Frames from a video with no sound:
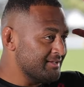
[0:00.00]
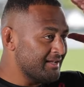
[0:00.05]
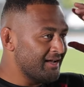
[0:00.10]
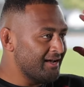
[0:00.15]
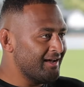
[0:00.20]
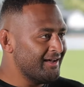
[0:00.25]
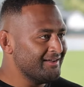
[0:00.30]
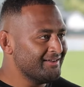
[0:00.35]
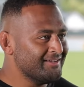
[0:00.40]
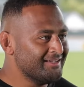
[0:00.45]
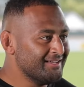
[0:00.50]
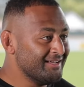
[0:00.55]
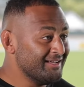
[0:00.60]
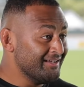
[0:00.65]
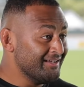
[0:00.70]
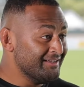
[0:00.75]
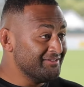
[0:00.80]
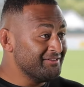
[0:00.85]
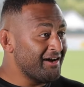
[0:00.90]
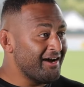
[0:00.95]
Uh,
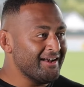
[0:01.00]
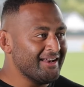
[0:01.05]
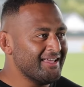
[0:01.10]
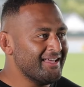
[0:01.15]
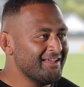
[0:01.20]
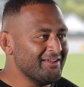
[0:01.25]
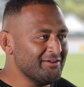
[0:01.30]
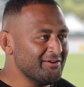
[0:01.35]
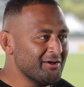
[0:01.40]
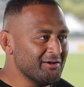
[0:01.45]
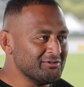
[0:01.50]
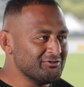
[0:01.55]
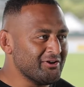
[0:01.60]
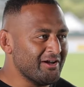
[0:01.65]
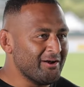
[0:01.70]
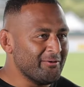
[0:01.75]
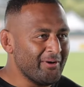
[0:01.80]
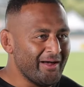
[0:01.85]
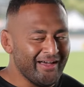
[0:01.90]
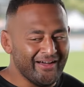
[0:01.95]
died here, you know
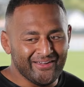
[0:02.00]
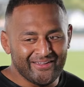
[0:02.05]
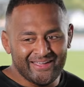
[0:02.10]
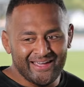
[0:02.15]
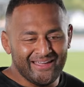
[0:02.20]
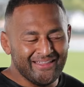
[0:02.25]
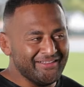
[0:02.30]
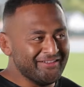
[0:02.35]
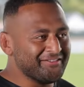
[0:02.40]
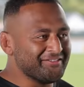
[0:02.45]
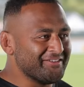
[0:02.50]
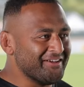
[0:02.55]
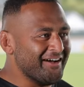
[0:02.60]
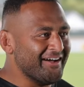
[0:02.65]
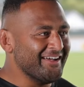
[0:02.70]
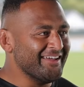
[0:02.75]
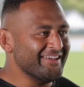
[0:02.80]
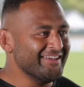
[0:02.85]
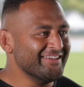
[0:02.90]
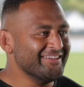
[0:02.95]
straight away, okay, this
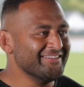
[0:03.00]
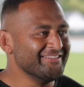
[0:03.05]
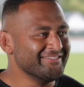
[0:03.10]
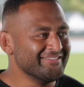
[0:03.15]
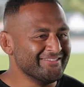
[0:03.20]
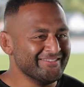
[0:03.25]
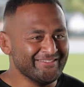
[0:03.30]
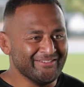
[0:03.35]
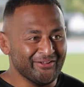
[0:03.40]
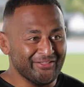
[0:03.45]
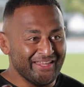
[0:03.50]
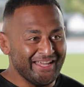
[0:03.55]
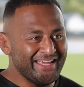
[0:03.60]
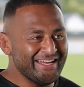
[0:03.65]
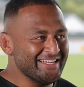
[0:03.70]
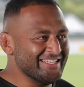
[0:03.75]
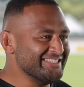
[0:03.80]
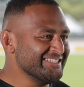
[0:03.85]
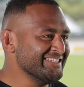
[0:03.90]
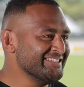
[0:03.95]
guy has got the
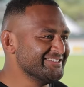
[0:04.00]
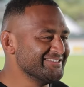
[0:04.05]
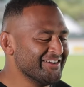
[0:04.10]
energy.